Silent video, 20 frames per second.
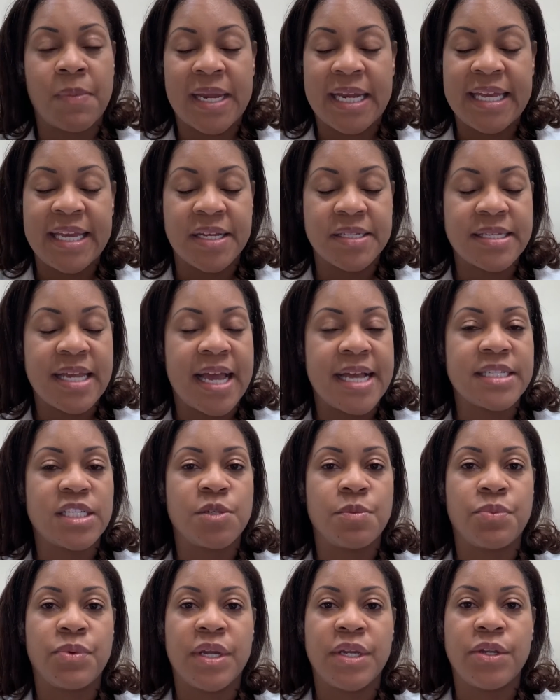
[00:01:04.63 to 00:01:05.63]
else has to
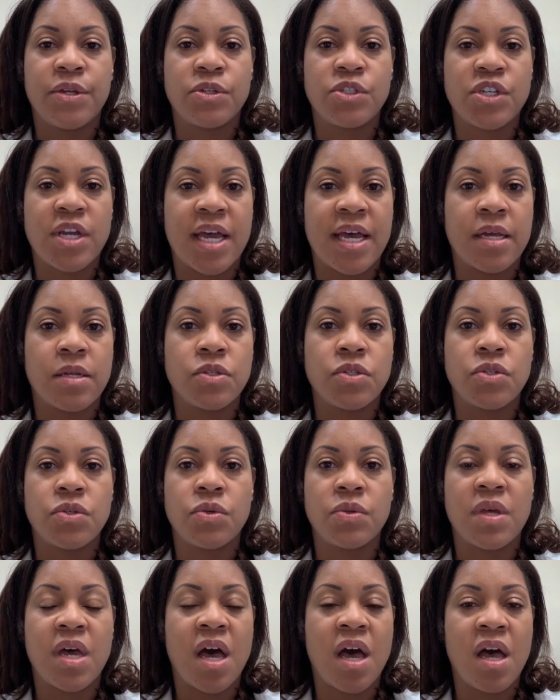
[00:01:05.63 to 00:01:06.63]
bring your child to
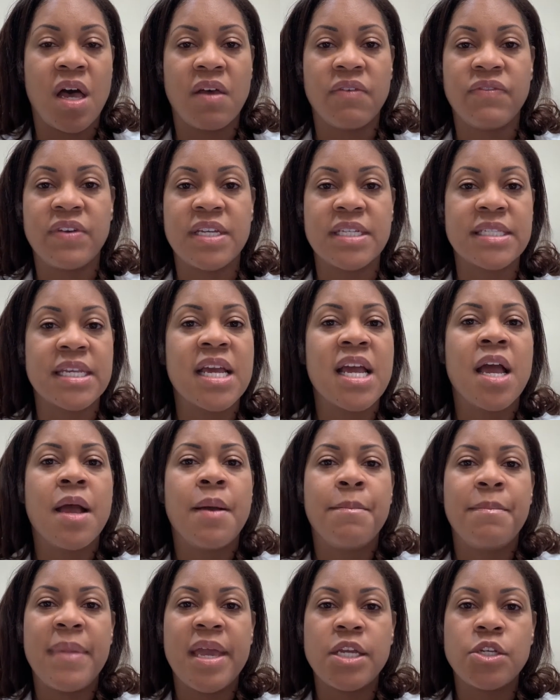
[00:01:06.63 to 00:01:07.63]
the office,
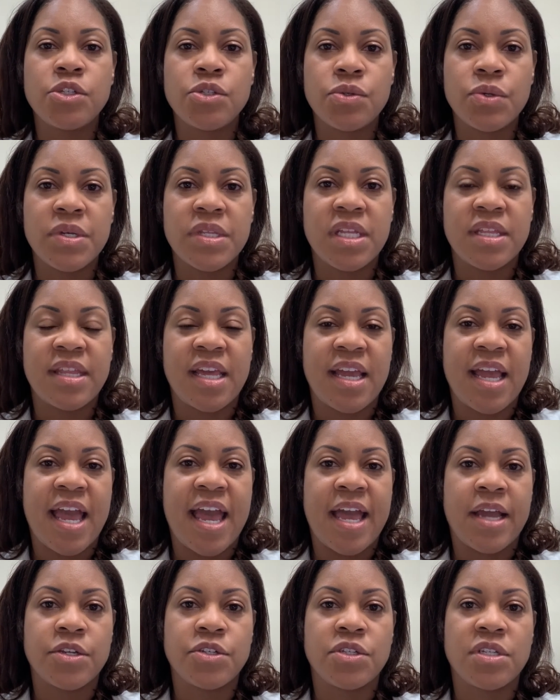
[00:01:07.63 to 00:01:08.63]
make sure that they
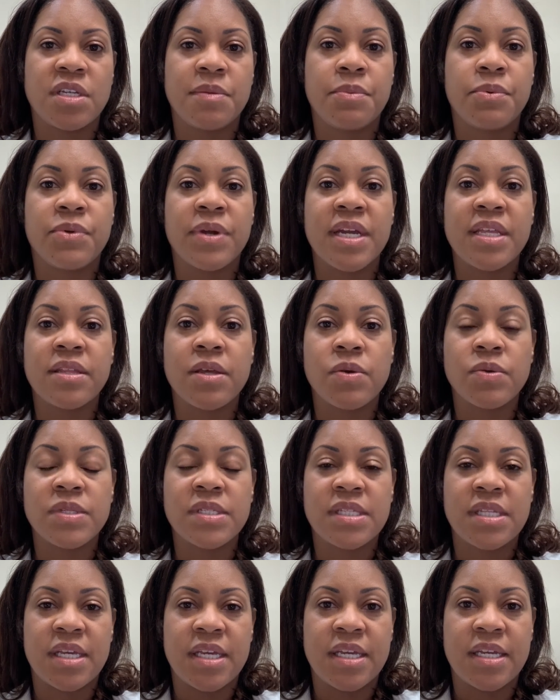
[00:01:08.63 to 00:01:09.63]
actually bring those
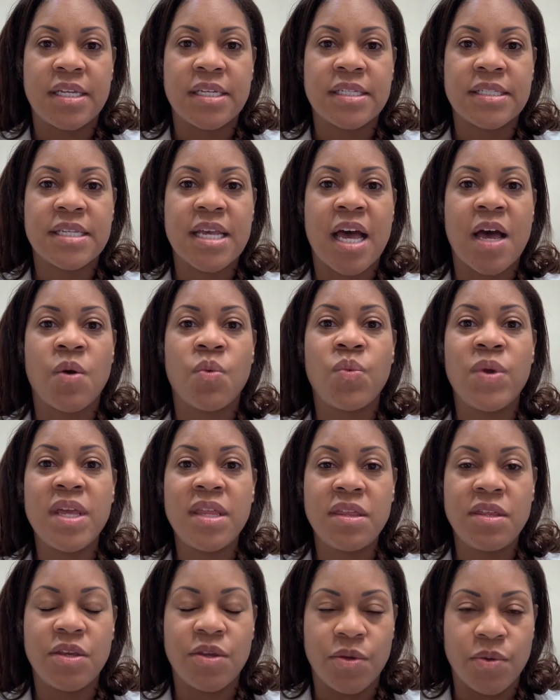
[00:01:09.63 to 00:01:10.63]
things
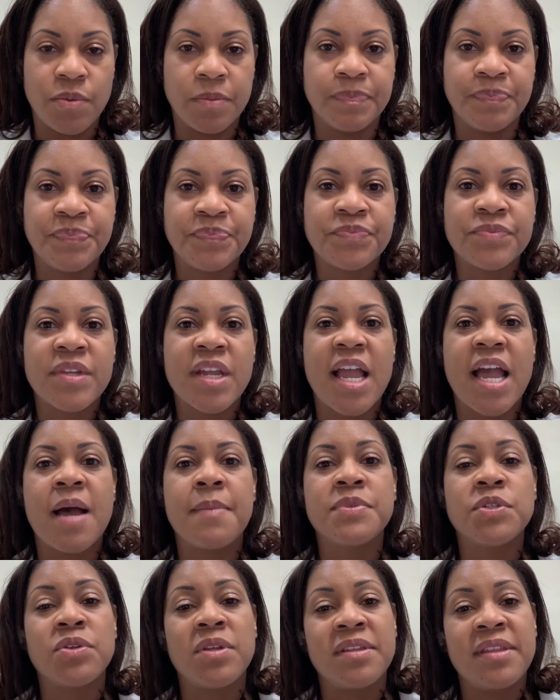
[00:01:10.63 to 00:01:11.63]
with you
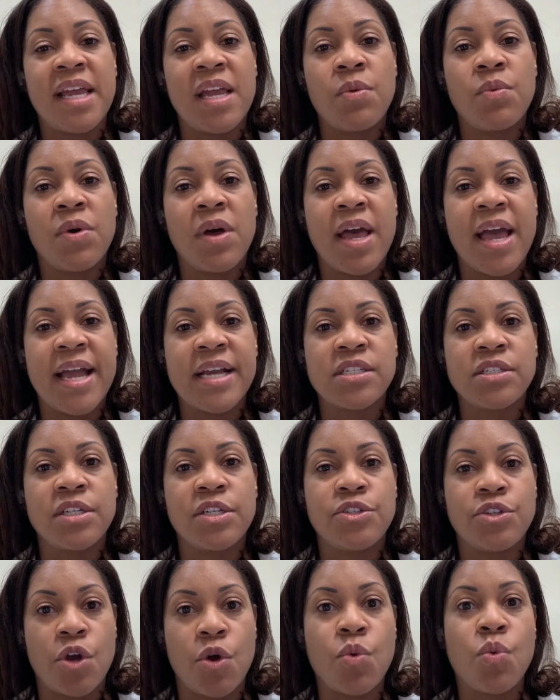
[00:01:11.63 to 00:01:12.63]
so that they will actually
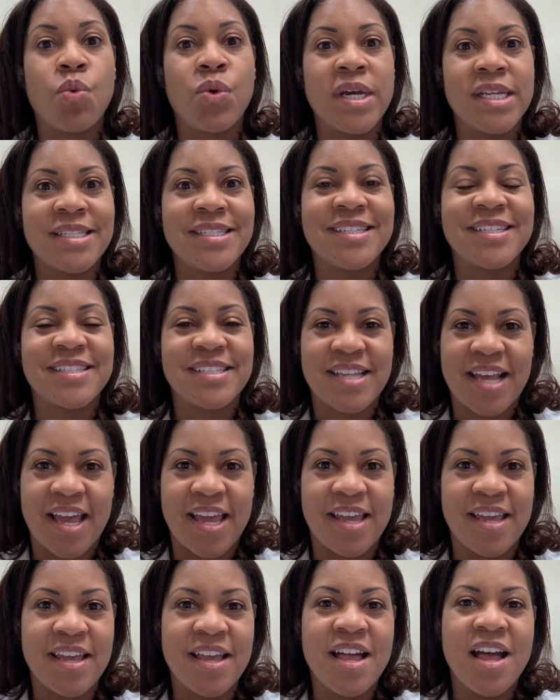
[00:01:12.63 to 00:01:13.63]
know what to
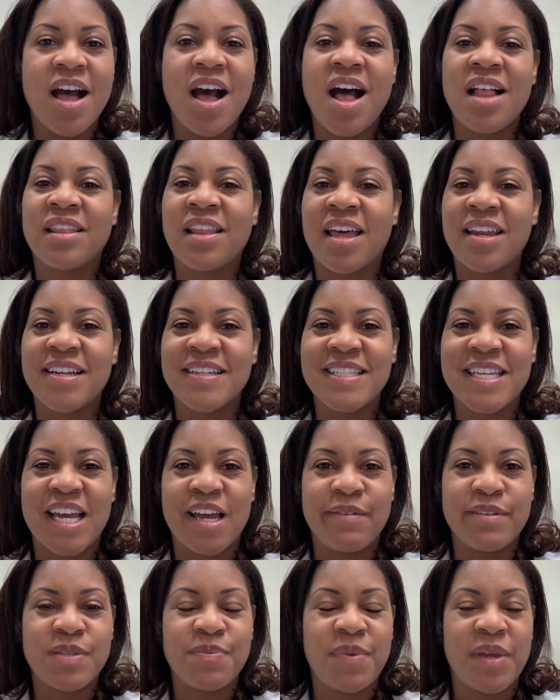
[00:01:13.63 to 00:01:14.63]
say. A lot of
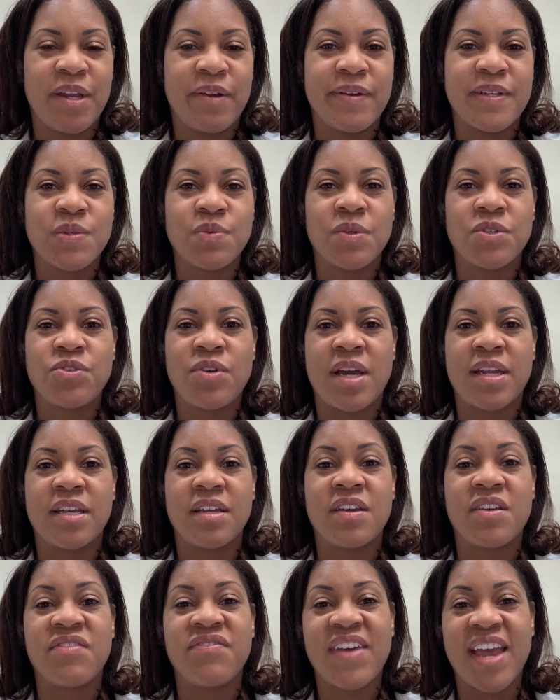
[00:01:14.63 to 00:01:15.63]
times parents will try to
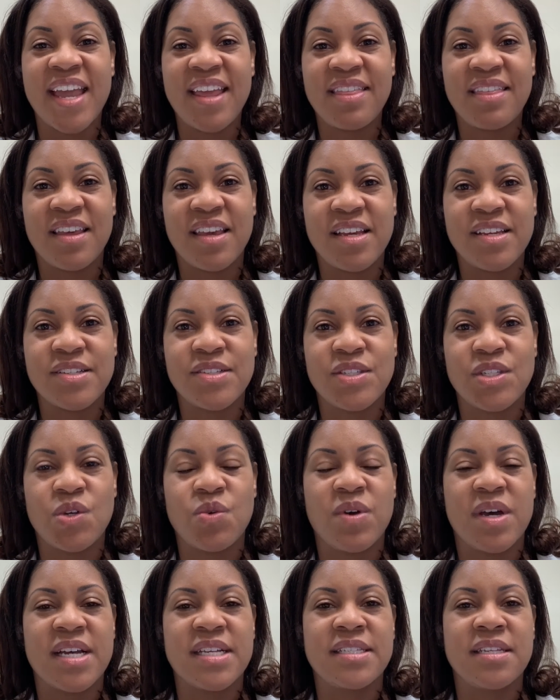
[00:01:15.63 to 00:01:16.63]
convey things
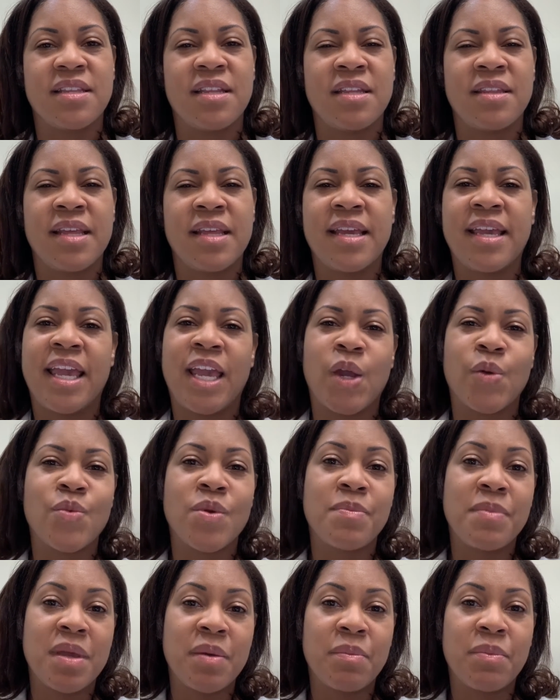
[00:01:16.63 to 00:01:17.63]
to us and then they can't
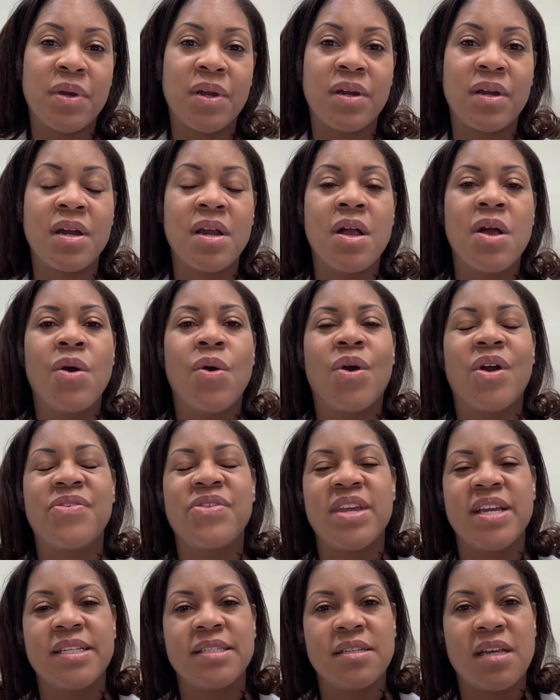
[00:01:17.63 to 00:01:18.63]
remember, or
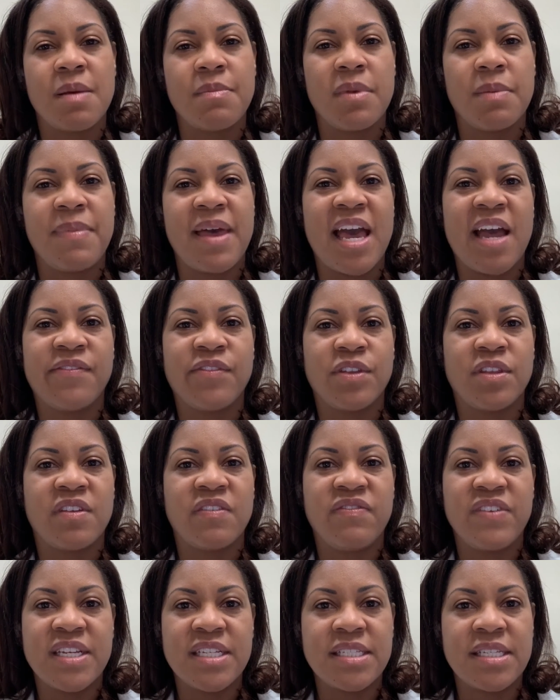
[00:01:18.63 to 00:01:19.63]
things come up after the
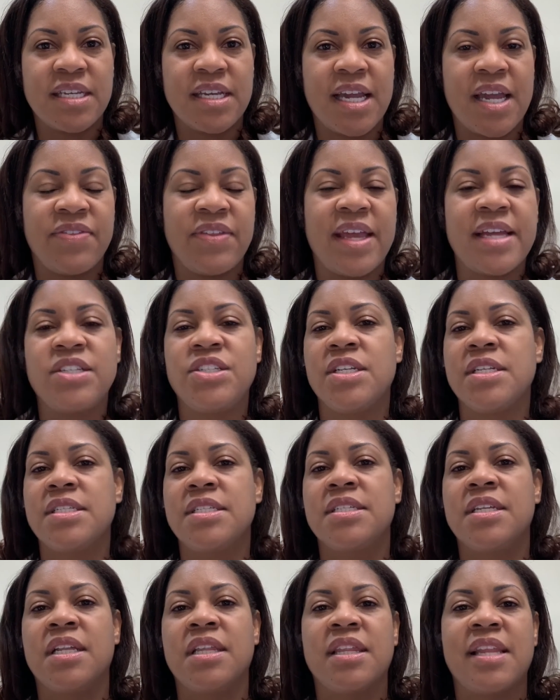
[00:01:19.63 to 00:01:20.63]
visit, and that just
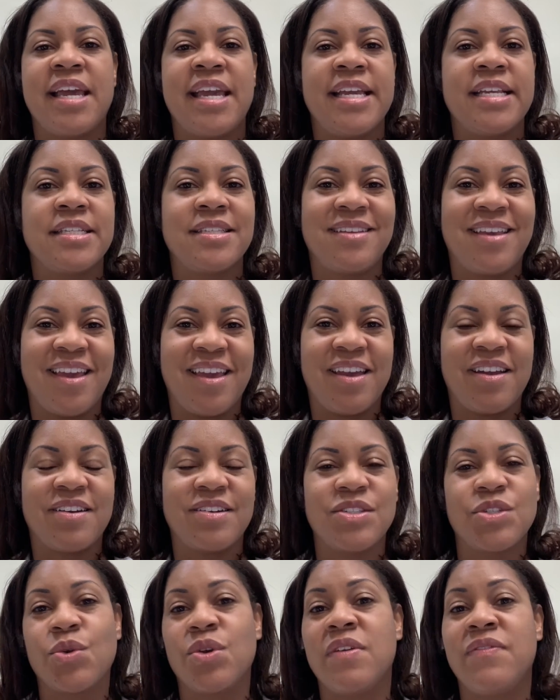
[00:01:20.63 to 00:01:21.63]
delays care.
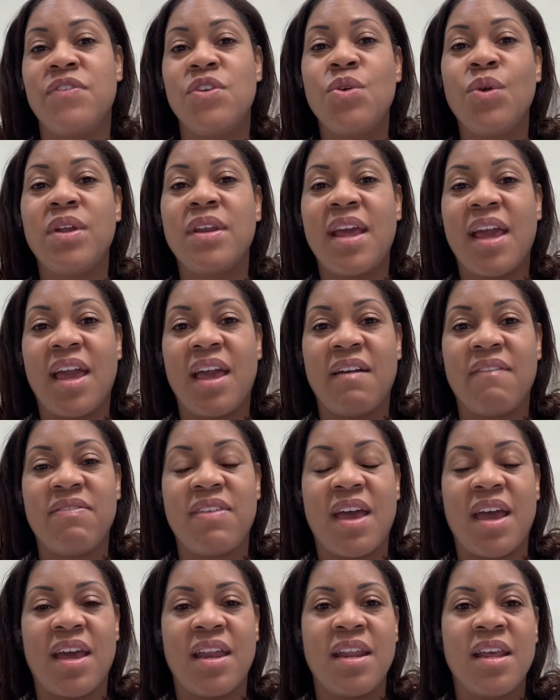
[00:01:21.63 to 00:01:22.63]
So if you can have
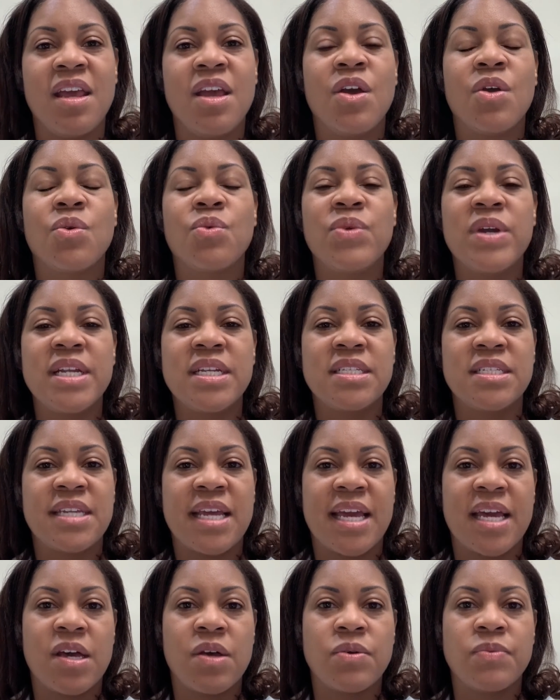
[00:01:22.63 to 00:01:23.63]
that written
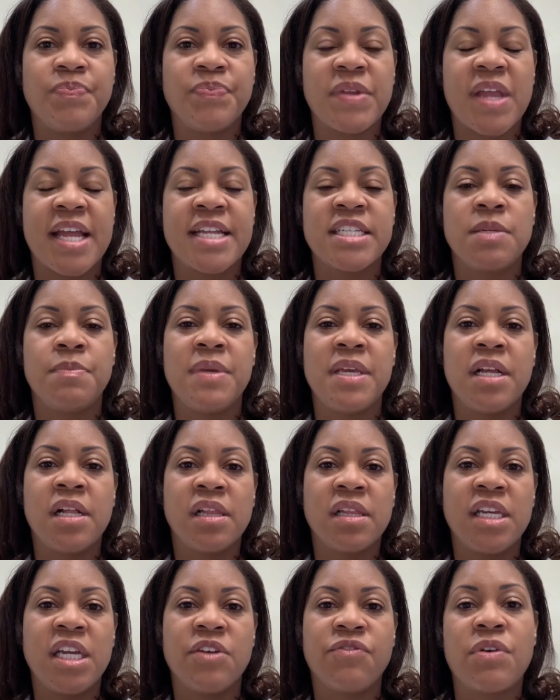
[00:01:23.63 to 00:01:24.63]
down and to be
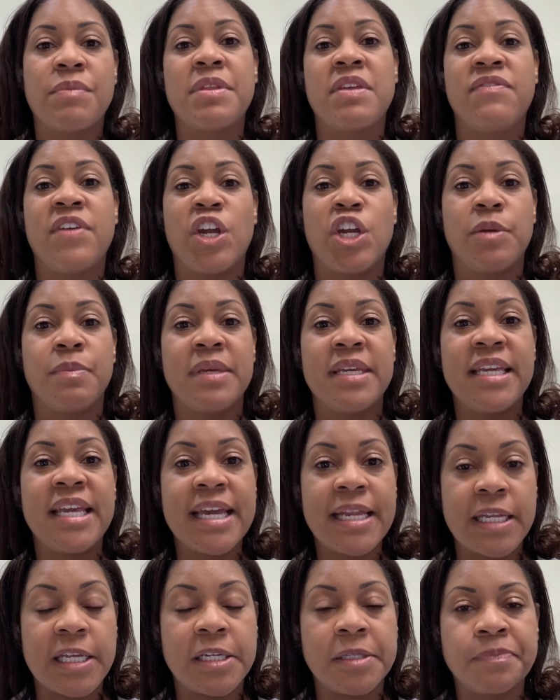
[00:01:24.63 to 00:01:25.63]
clear from the very
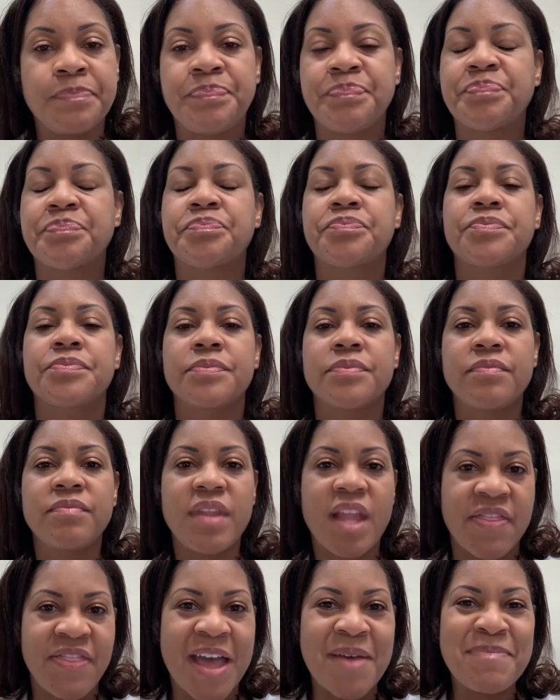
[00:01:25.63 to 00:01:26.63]
beginning,
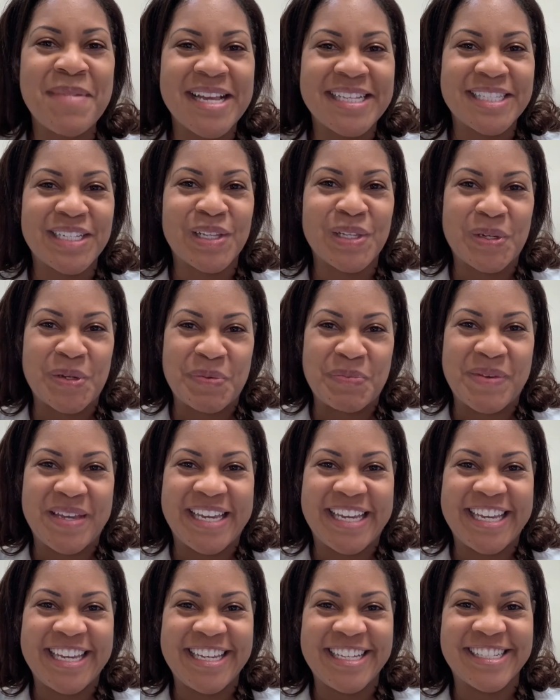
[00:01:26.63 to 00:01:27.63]
that makes it a little
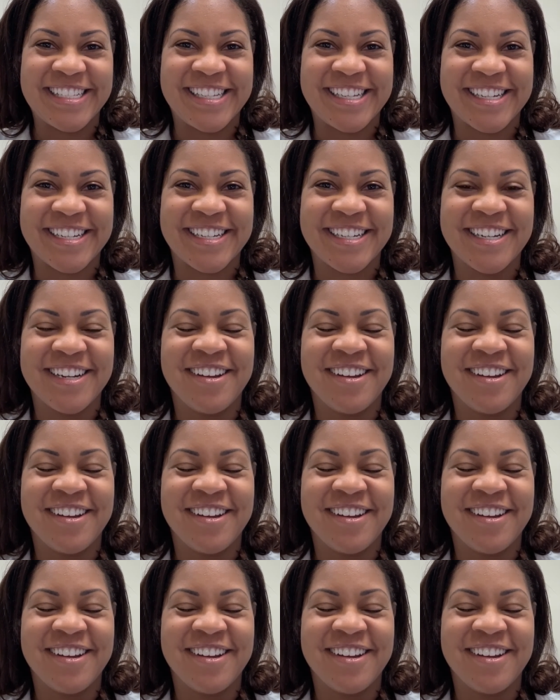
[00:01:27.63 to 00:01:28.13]
bit easier.